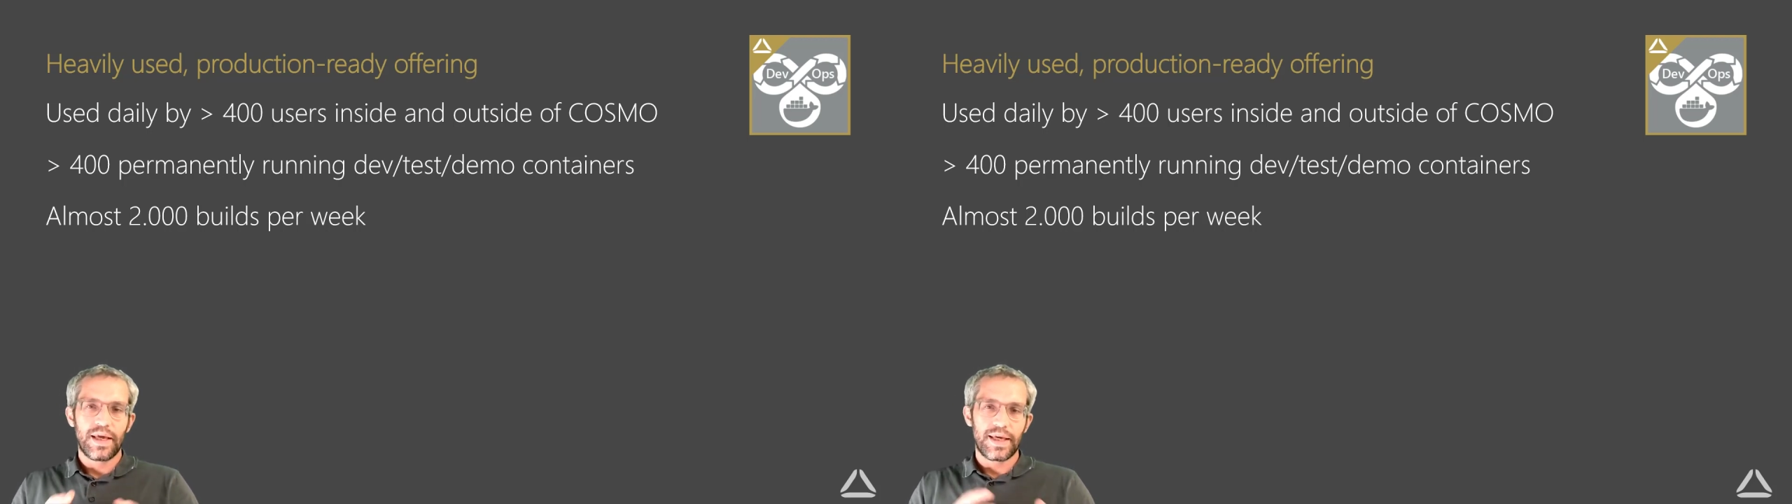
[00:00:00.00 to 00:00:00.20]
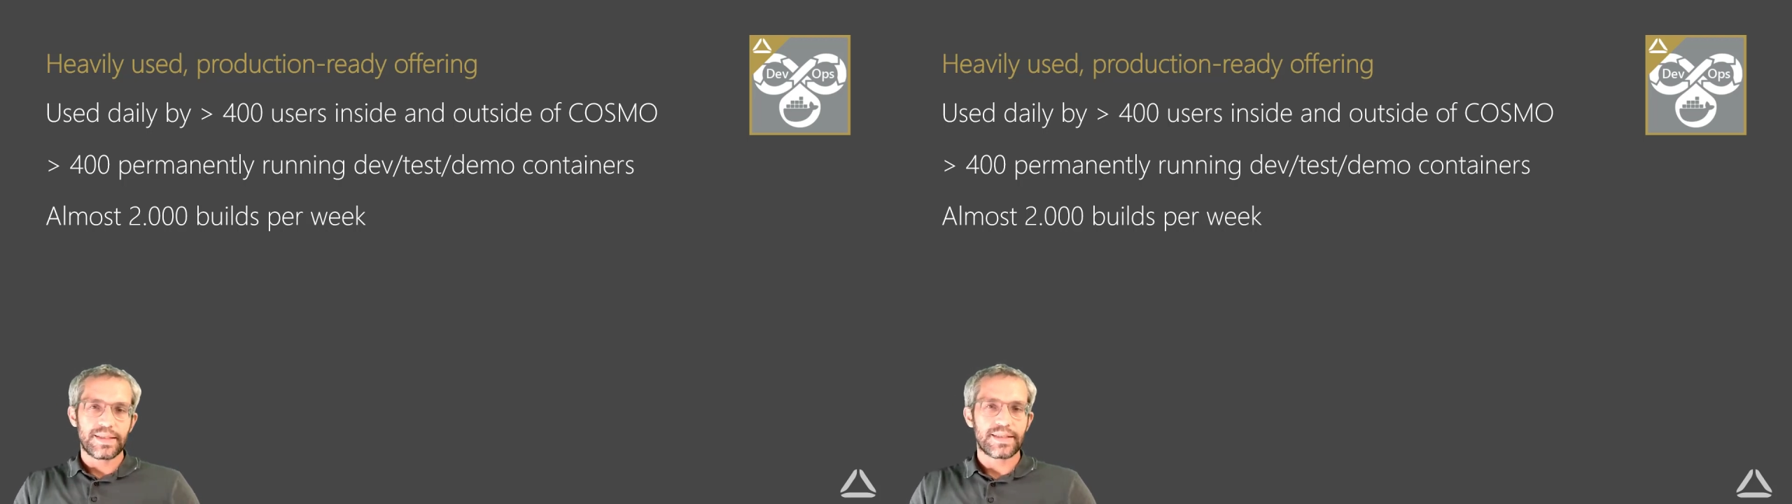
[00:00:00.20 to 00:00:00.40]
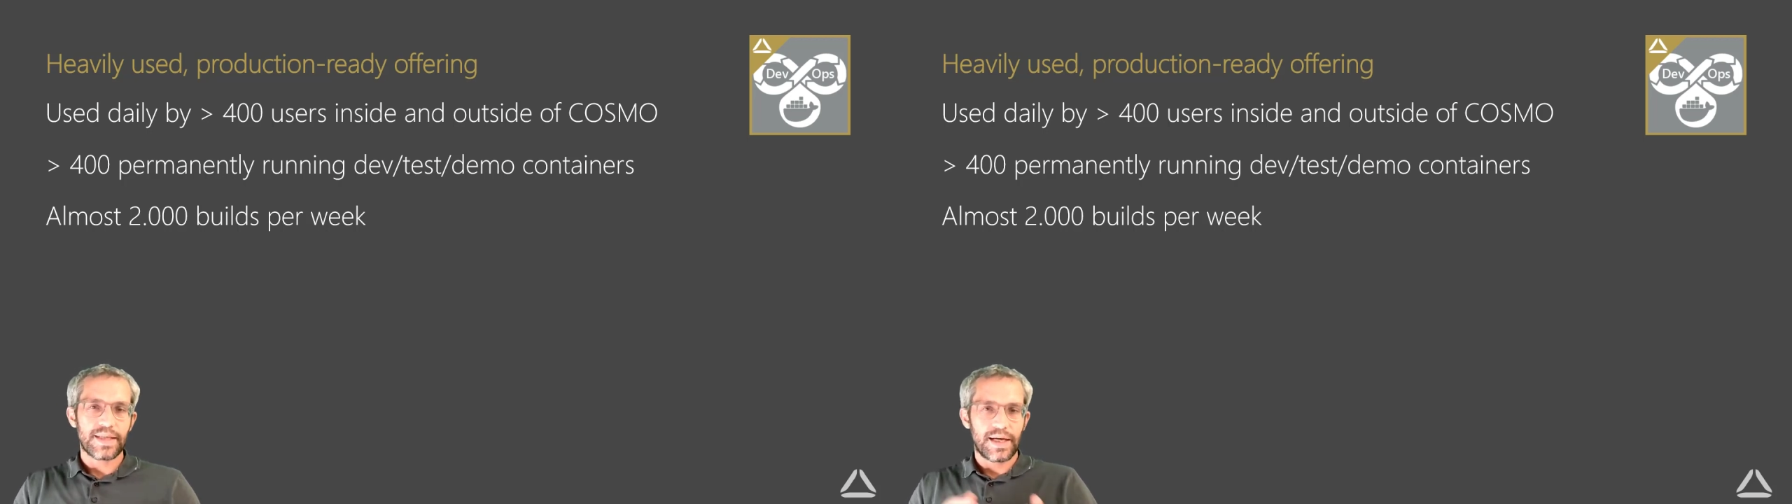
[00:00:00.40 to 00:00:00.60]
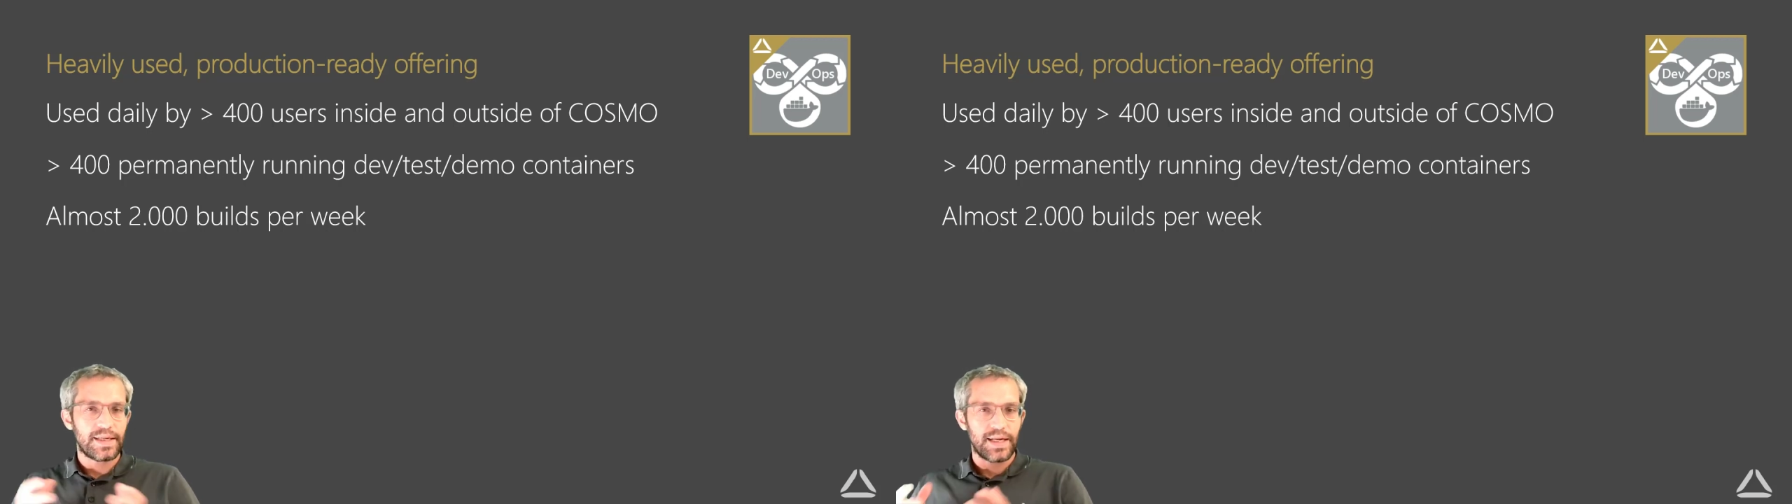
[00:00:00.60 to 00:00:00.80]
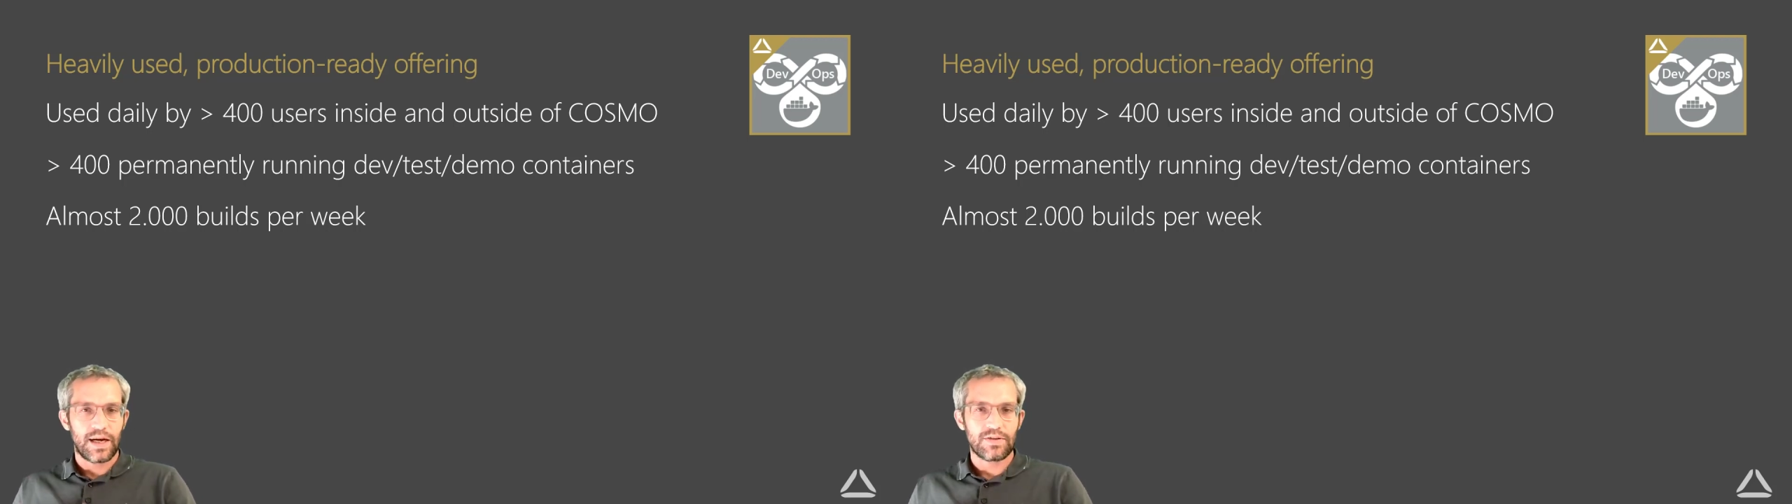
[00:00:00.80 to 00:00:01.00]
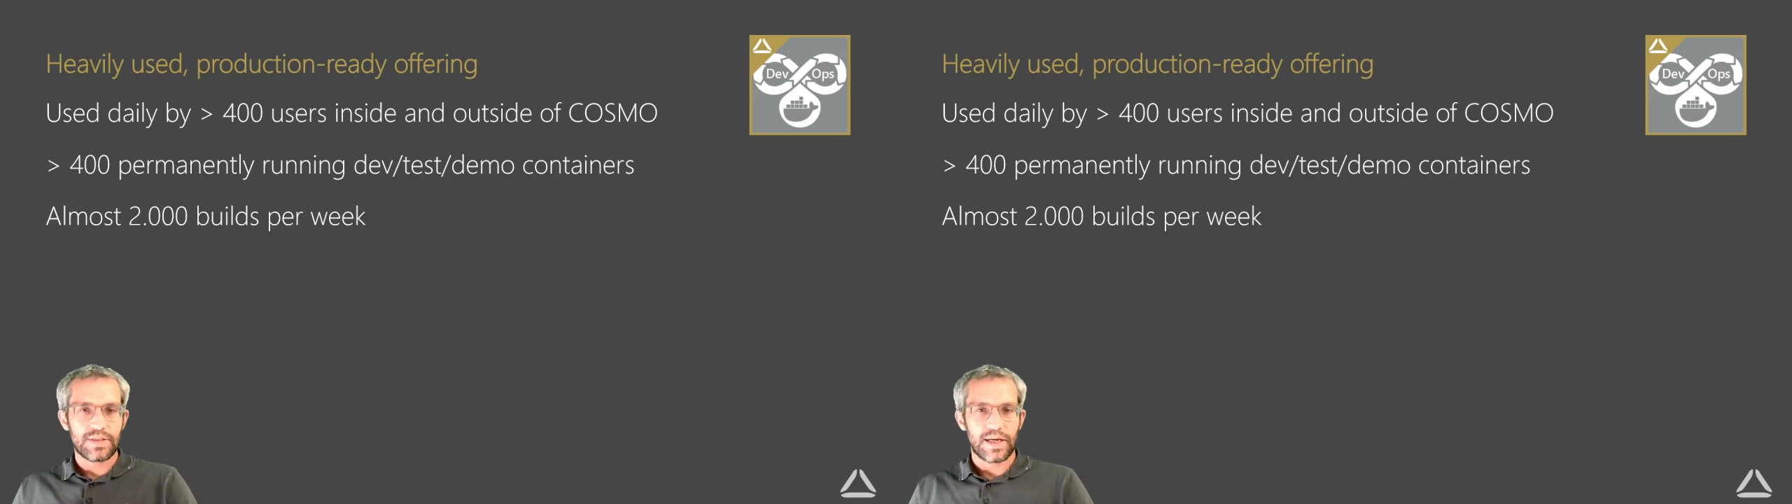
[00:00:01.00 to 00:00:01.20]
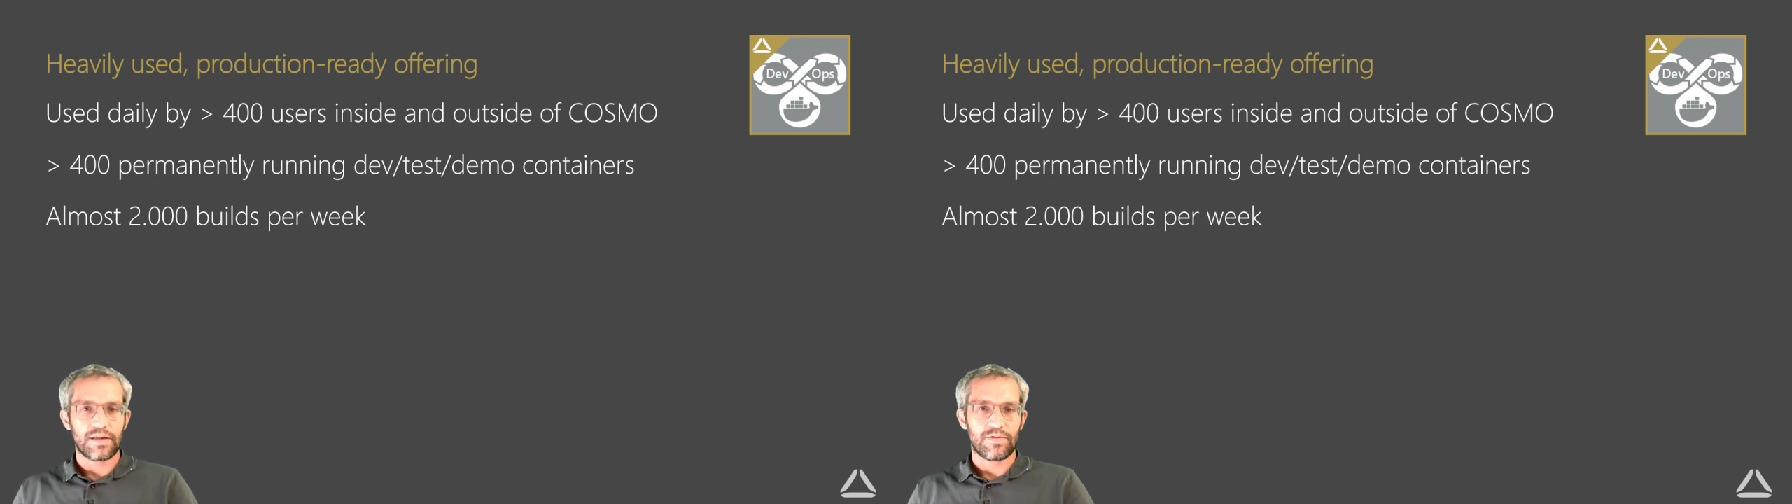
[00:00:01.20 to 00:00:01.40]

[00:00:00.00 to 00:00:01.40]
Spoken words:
inside and outside